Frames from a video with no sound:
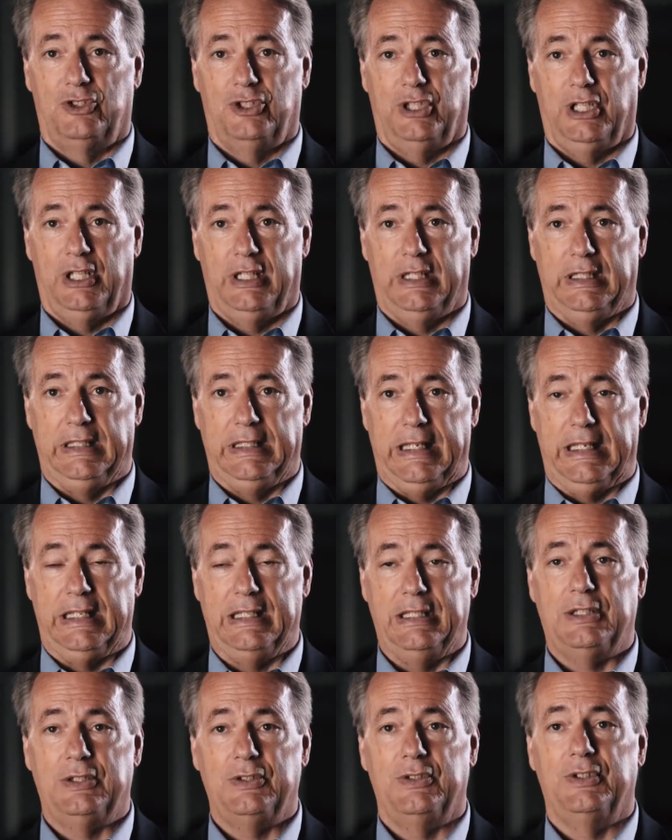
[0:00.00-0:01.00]
GE
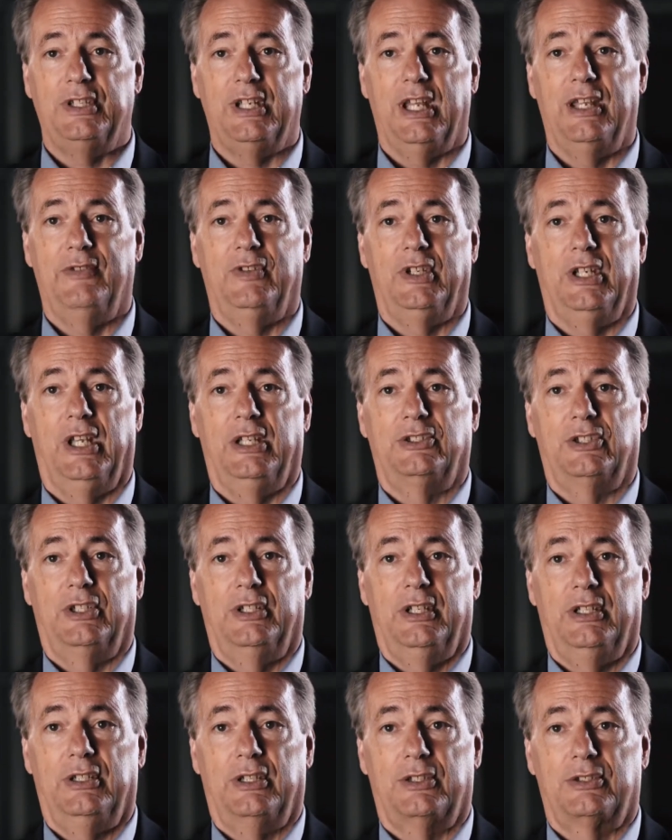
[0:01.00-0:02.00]
into the
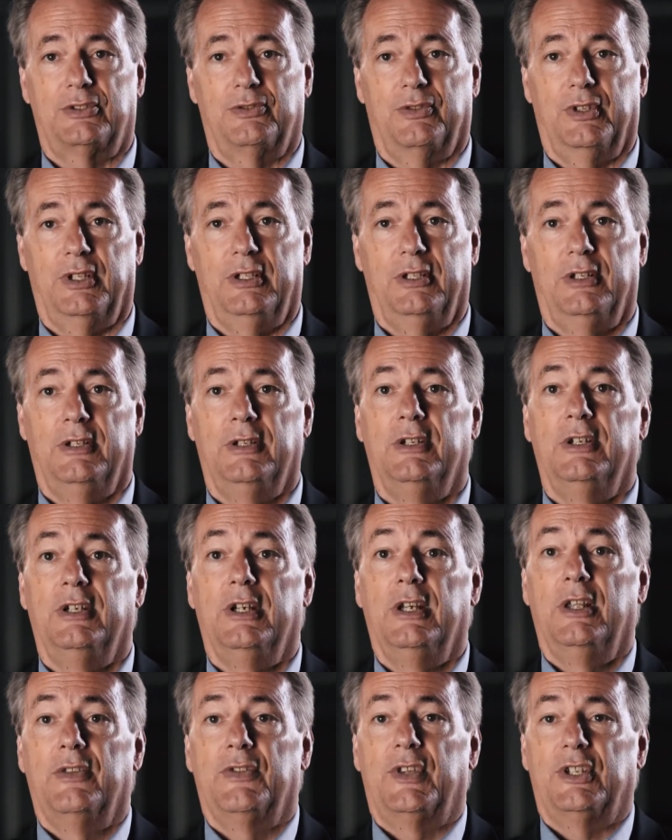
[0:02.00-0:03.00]
aviation industry.
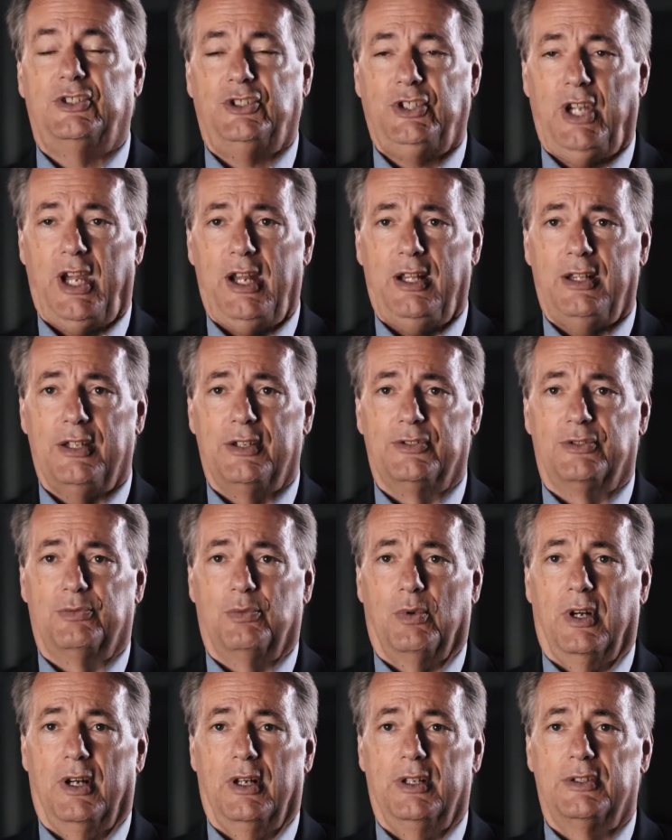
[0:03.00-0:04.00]
The challenge
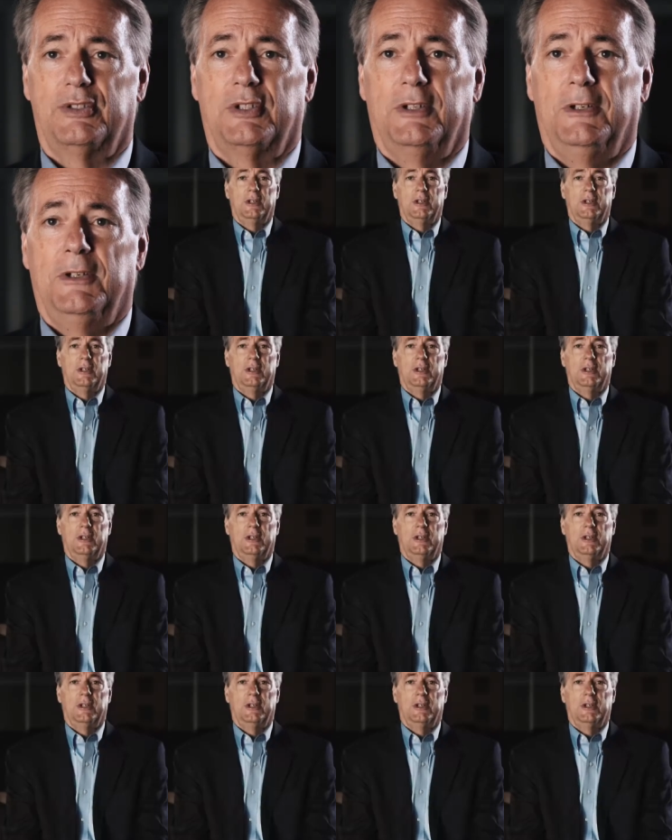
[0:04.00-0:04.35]
was